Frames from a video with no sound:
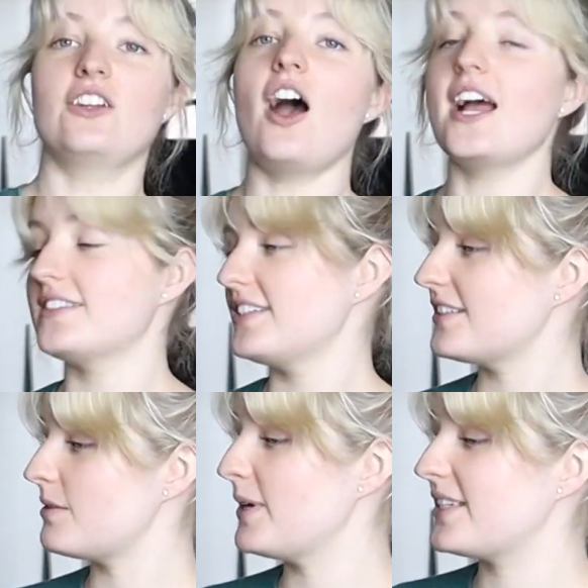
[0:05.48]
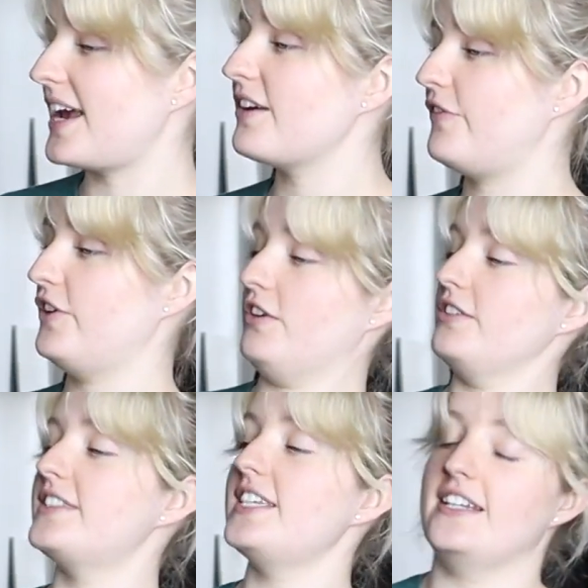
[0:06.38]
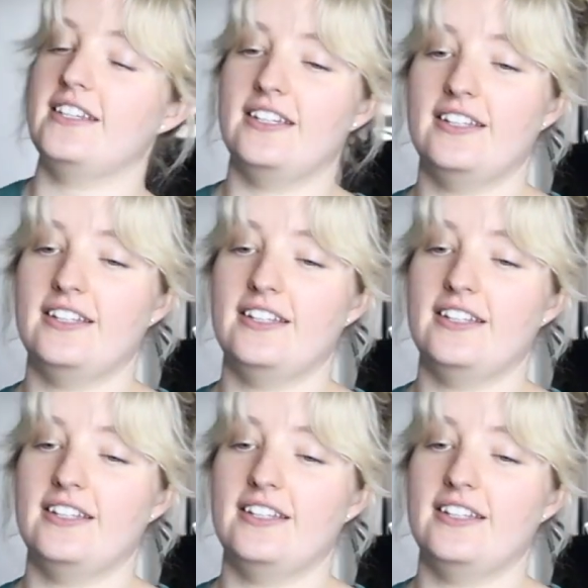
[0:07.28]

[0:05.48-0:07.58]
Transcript: Guys, this is a big day for you. Sit.